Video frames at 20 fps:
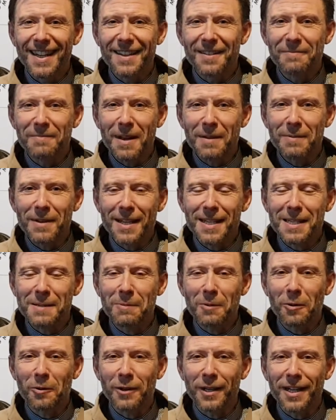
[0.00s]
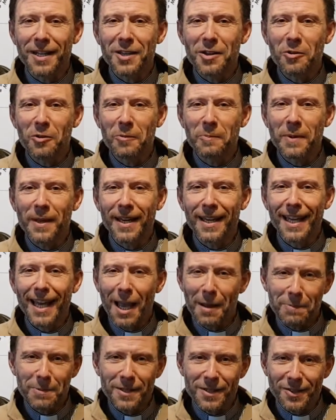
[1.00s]
maybe exploring a European
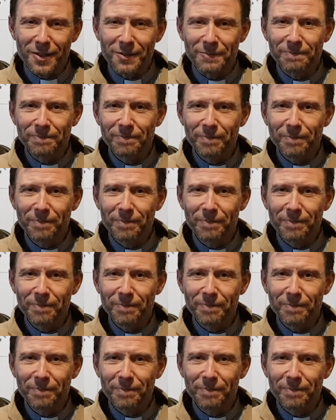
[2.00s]
capital?